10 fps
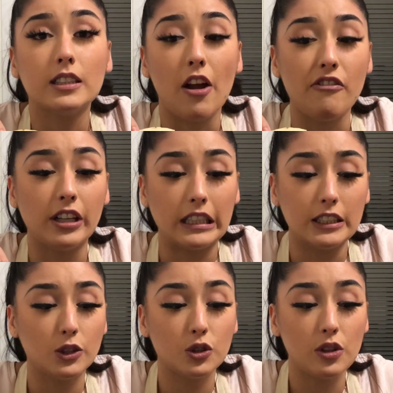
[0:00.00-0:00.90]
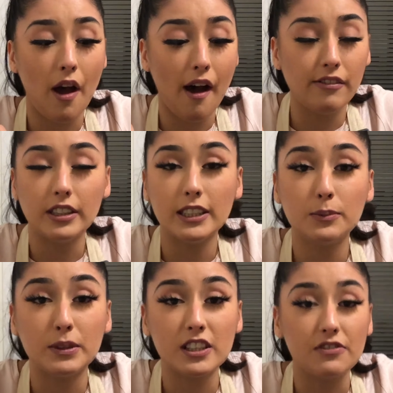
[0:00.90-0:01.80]
If you guys have any
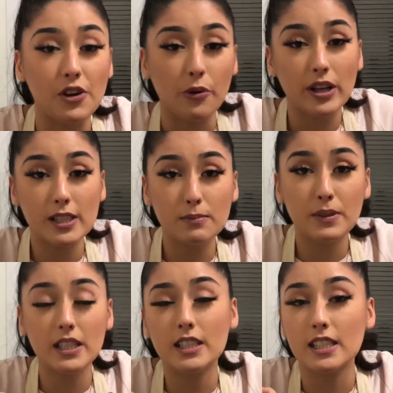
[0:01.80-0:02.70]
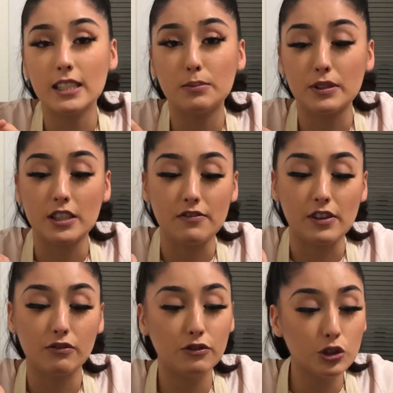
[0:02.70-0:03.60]
specific recipes, any specific
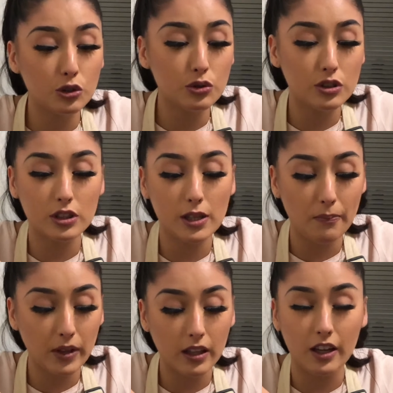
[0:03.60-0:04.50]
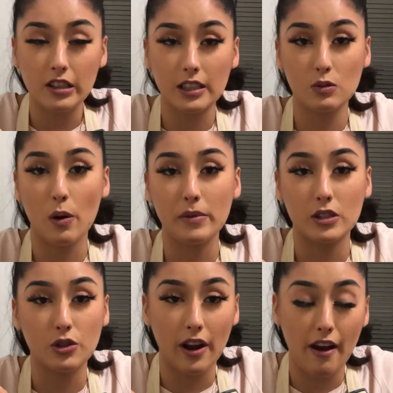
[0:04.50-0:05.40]
foods or something that you guys want me
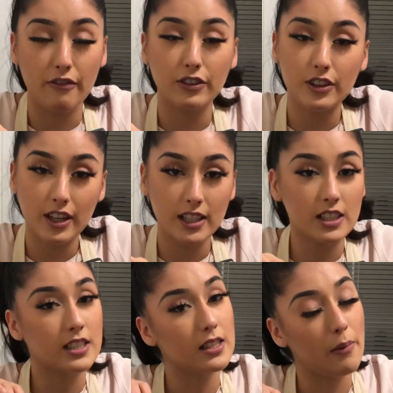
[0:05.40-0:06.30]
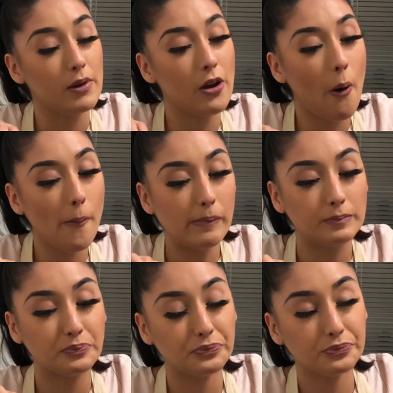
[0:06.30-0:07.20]
to try out for you guys, just let me know
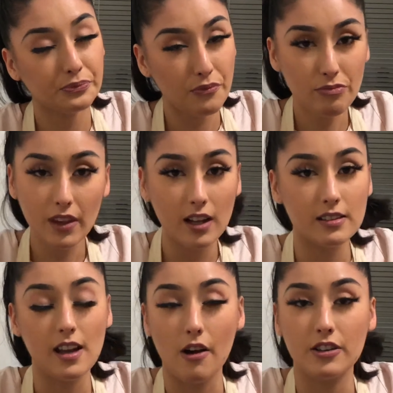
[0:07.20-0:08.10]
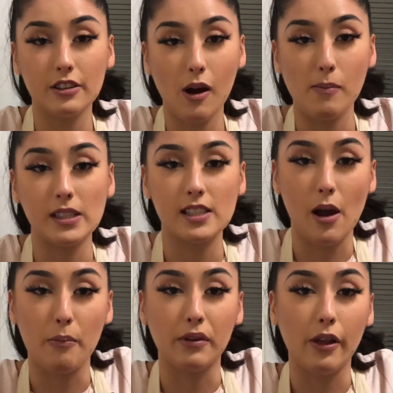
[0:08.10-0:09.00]
down in the comments
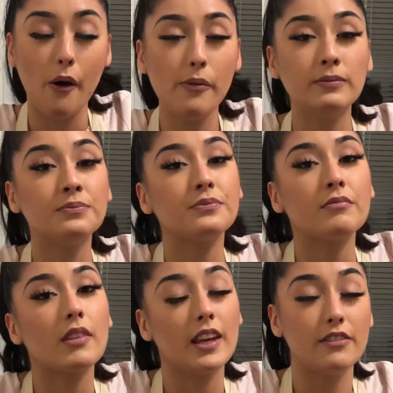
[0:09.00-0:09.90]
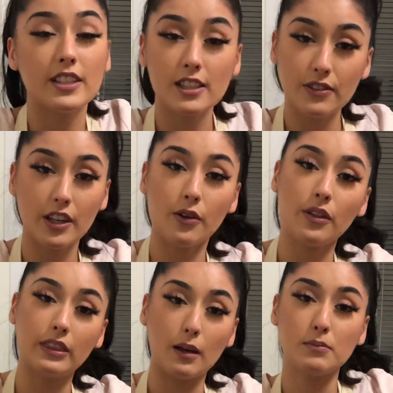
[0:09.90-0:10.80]
down below. Give this video a
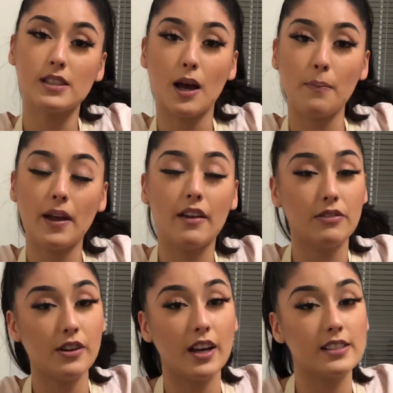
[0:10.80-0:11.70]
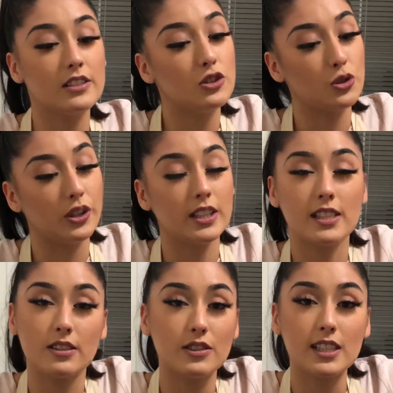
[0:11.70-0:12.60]
thumbs up if you guys enjoyed this
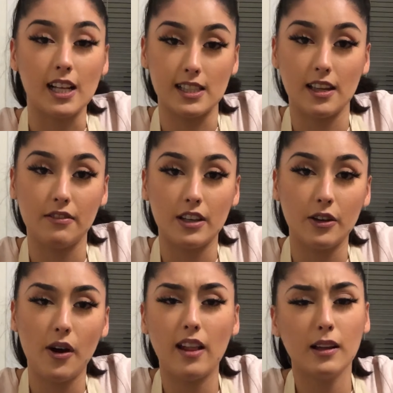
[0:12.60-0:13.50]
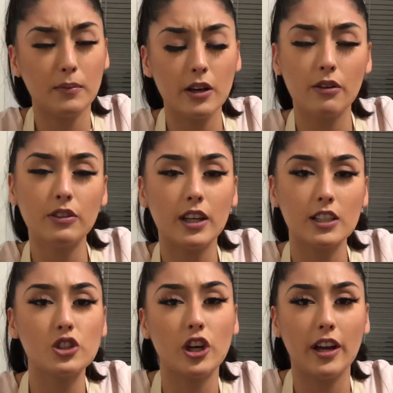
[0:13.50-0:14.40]
little salsa video and let me know if you
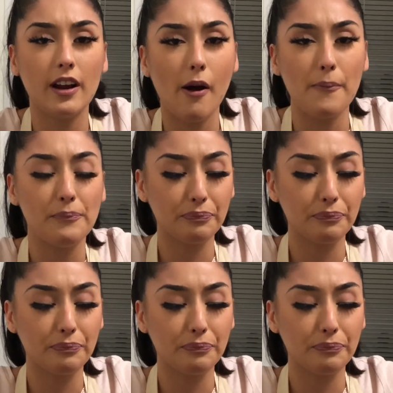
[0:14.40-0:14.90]
guys try it out.